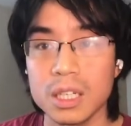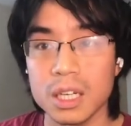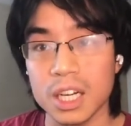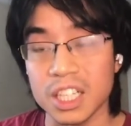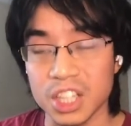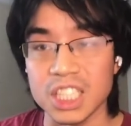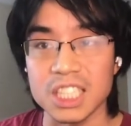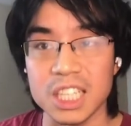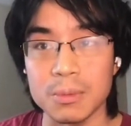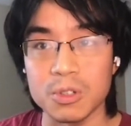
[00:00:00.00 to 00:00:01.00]
And in this
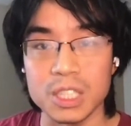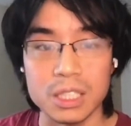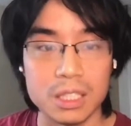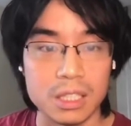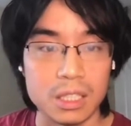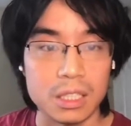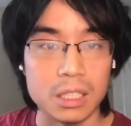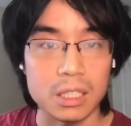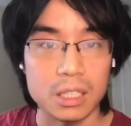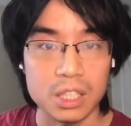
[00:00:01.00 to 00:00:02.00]
example, it's
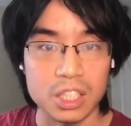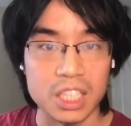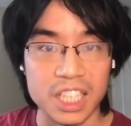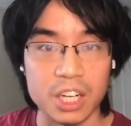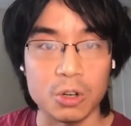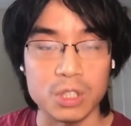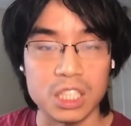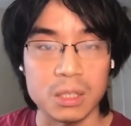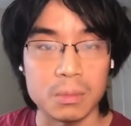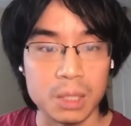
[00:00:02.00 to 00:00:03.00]
the get
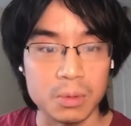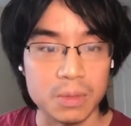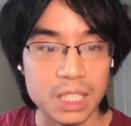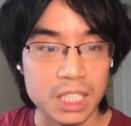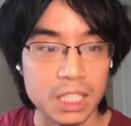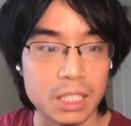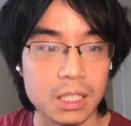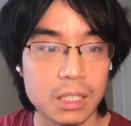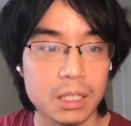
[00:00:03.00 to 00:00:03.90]
hostname implementation.